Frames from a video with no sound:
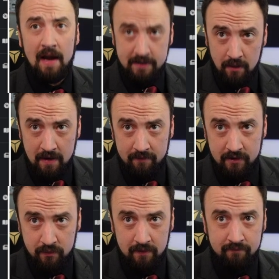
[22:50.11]
I don't have
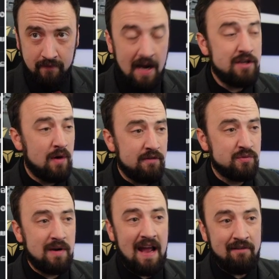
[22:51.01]
this one. I do have
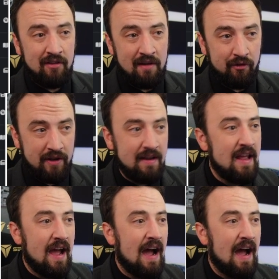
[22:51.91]
this one. I haven't leveled it.